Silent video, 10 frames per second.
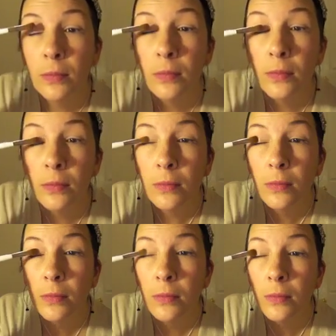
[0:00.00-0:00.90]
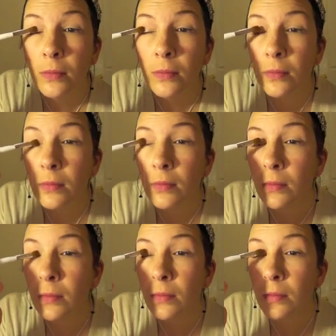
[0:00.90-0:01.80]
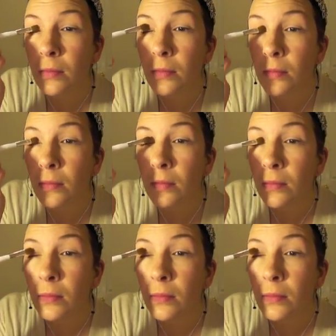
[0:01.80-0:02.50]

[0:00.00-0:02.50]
(no one is talking)